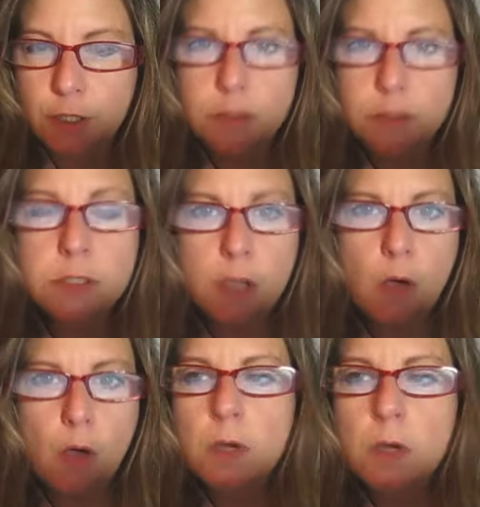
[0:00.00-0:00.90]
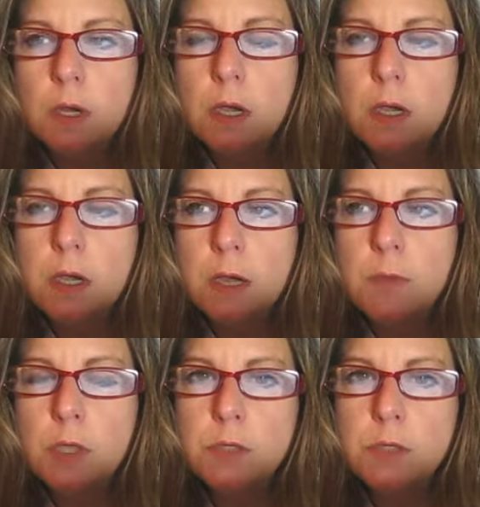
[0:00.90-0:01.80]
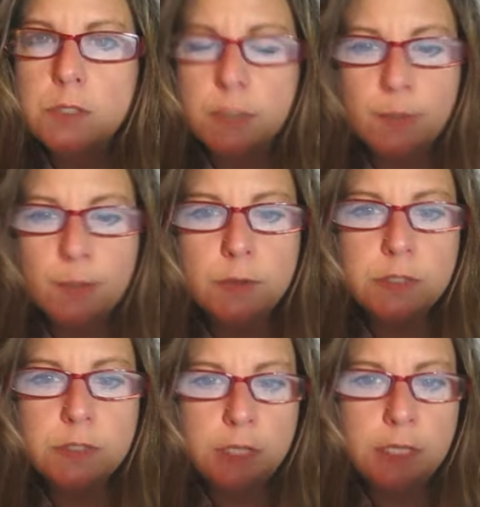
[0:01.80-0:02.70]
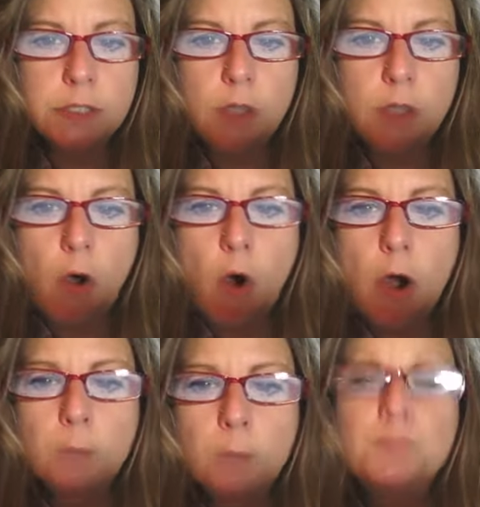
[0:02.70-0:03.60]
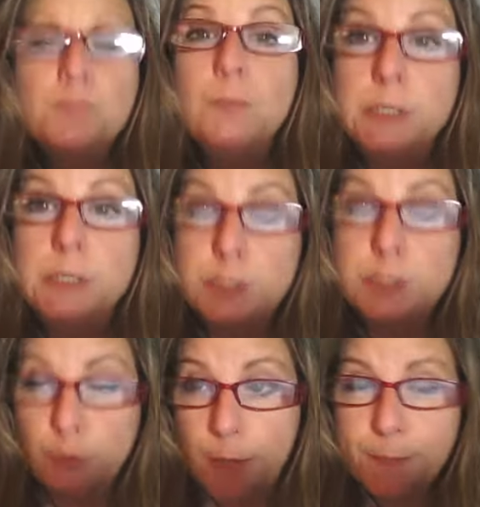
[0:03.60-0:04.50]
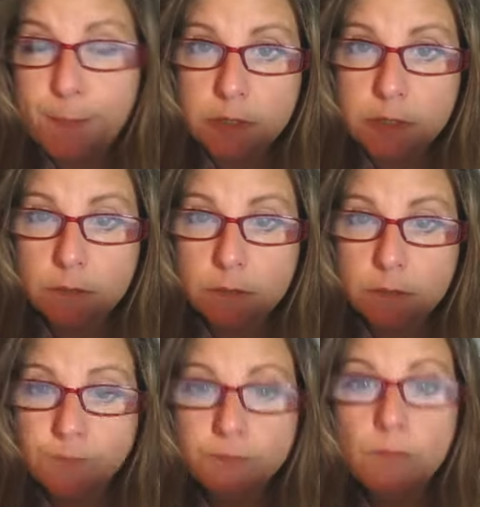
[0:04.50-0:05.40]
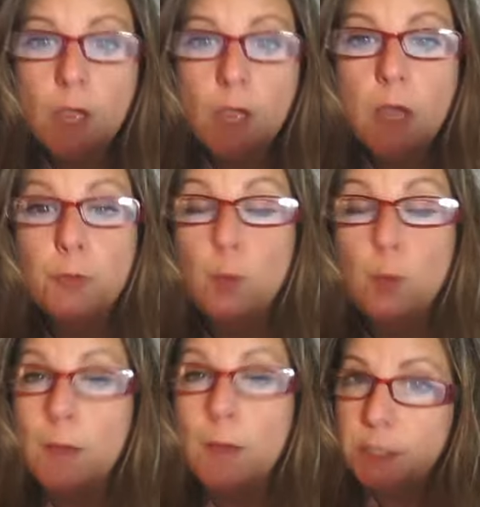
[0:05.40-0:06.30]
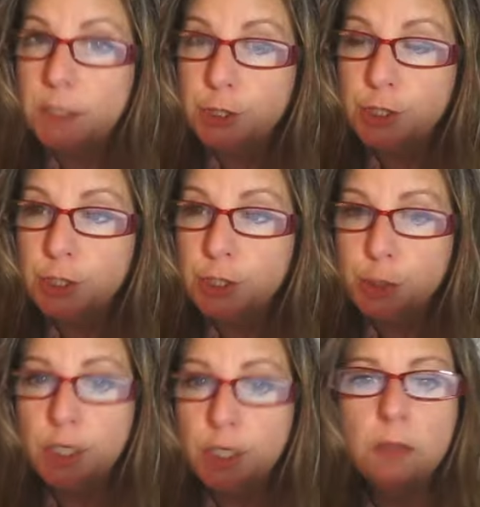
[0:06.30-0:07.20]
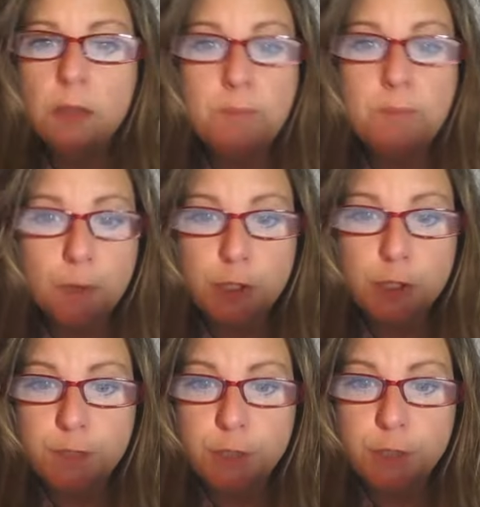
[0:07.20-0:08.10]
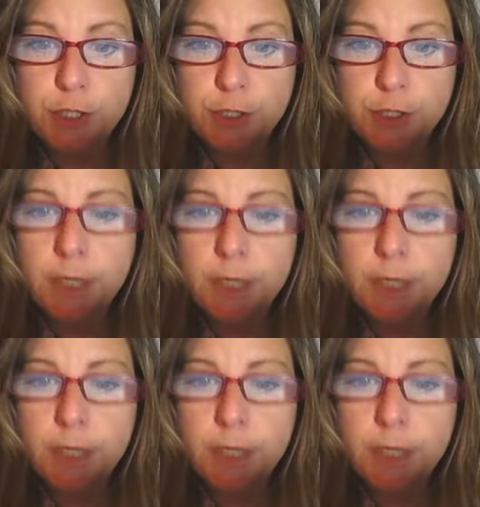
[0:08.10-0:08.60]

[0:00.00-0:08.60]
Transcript: So, some of those things are the scripts, the website cheat sheet, the membership cheat sheet,